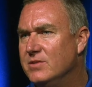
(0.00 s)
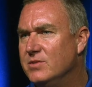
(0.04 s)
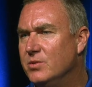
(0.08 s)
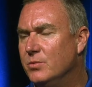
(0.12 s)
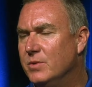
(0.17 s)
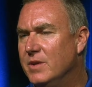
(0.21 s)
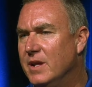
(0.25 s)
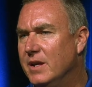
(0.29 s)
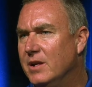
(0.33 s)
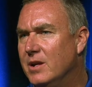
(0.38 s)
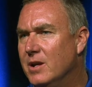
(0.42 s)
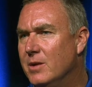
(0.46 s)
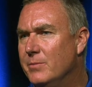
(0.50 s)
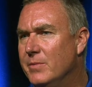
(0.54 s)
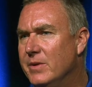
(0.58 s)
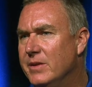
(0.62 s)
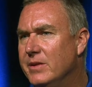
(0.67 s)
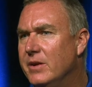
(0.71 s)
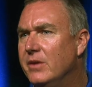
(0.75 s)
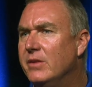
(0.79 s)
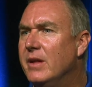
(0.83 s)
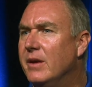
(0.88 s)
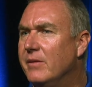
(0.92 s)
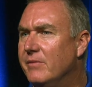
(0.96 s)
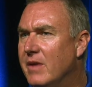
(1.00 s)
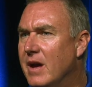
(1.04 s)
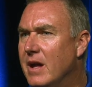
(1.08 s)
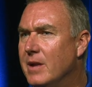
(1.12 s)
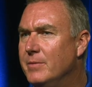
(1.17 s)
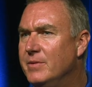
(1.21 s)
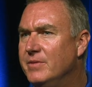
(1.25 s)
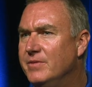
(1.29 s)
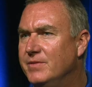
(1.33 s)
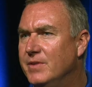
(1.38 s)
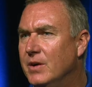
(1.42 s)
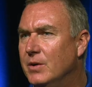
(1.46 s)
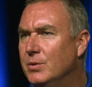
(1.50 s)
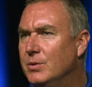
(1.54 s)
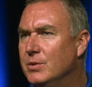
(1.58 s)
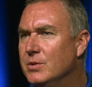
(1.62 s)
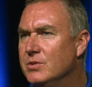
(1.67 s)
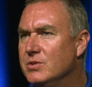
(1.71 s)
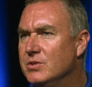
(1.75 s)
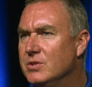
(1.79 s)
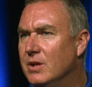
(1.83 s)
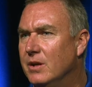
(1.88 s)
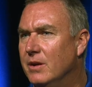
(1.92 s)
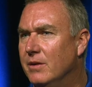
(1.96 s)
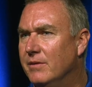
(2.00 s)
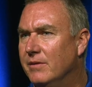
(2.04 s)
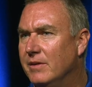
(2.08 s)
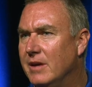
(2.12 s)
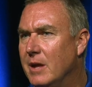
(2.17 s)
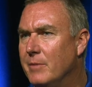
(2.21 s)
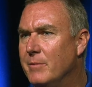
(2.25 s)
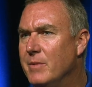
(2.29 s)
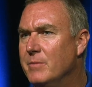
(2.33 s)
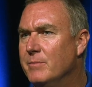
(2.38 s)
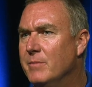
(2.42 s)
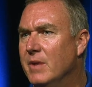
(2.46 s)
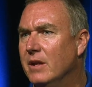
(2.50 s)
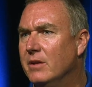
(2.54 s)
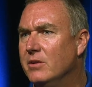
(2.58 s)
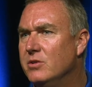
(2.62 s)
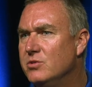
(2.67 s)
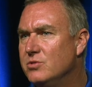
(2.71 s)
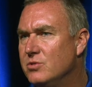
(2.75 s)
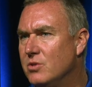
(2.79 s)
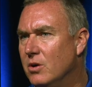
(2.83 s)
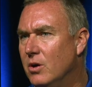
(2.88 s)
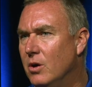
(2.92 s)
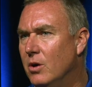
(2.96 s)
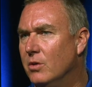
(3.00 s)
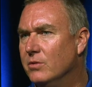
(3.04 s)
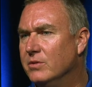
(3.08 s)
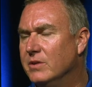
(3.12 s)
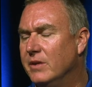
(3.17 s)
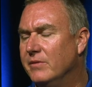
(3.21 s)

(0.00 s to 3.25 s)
So when they come in there, they've got to be focused. They've got to be mentally strong.